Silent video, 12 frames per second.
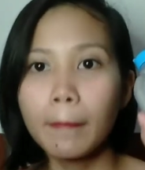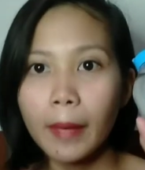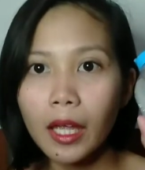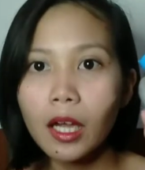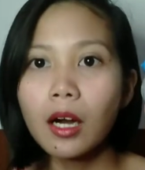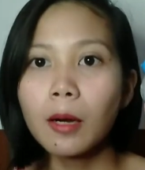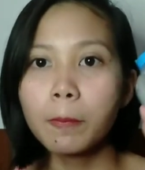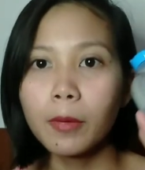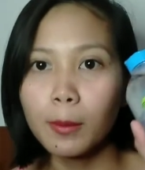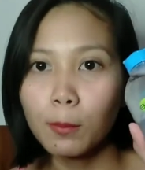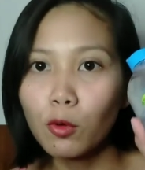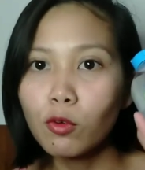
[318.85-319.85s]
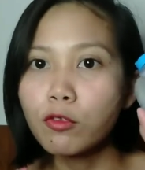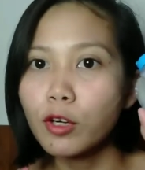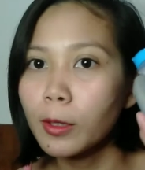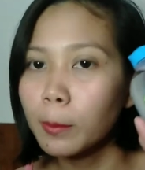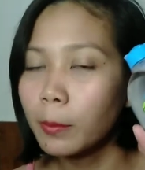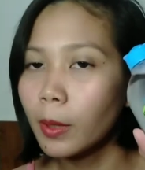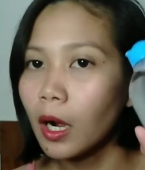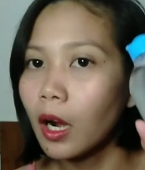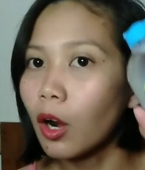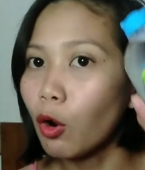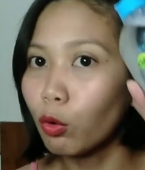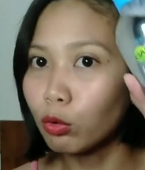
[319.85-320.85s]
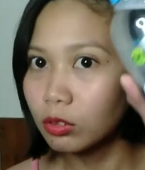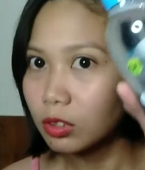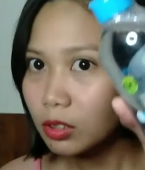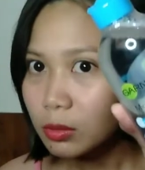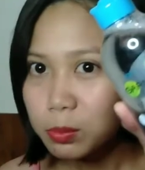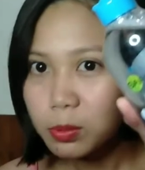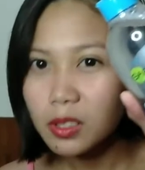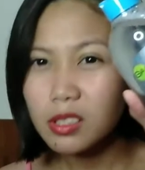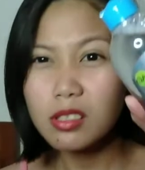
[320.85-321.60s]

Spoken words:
Makeup remover pa. O, diba?